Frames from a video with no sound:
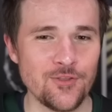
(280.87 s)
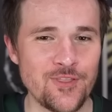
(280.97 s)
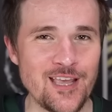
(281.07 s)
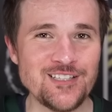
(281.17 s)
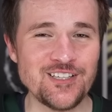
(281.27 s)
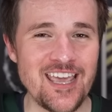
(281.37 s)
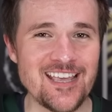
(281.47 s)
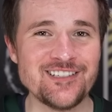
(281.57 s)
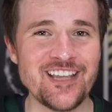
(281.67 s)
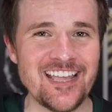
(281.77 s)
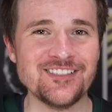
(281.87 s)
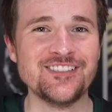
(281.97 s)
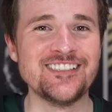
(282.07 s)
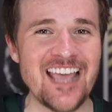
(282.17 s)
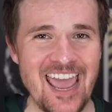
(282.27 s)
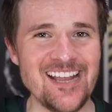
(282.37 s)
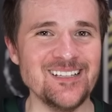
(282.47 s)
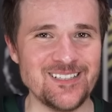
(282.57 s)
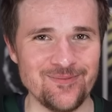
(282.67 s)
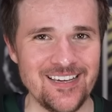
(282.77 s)
This is
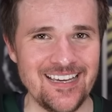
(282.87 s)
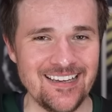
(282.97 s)
insane to me.